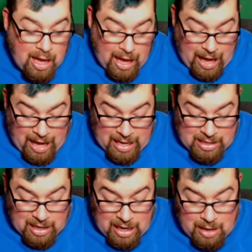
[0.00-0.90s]
And
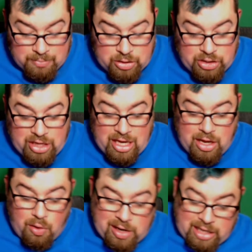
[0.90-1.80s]
um, so you think
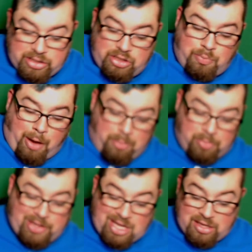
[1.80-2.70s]
coconuts, you
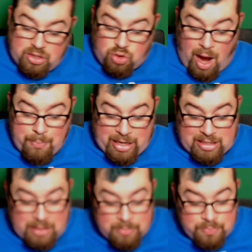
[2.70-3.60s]
probably think the
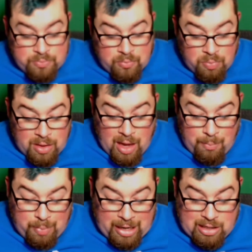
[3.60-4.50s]
tropics,
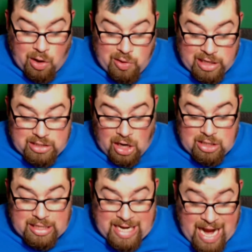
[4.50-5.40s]
but coconuts
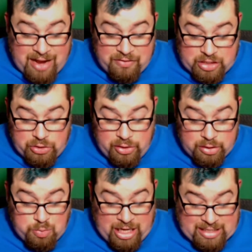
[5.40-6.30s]
aren't native to
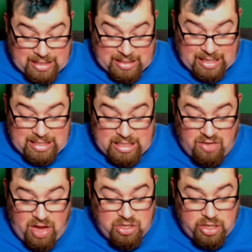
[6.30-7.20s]
those places. Scientists
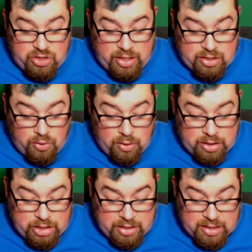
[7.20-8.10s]
have actually traced their
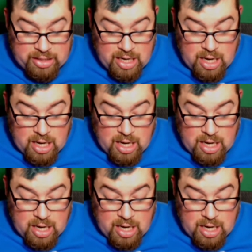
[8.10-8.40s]
origins.